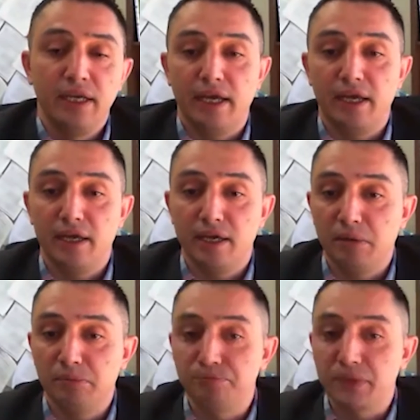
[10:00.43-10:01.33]

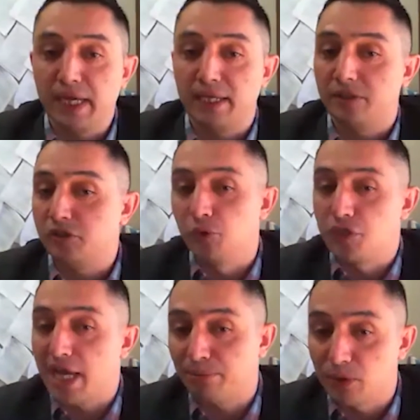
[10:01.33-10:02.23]
And do
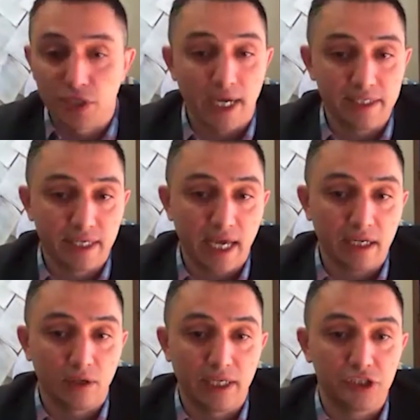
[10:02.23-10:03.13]
sample size
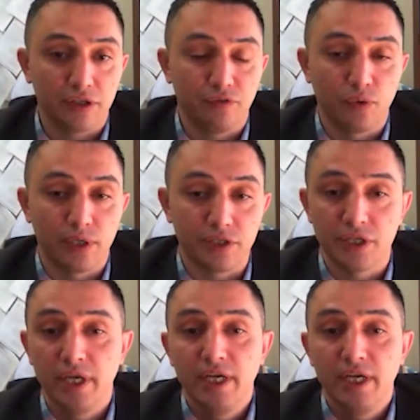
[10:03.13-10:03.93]
calculation for us,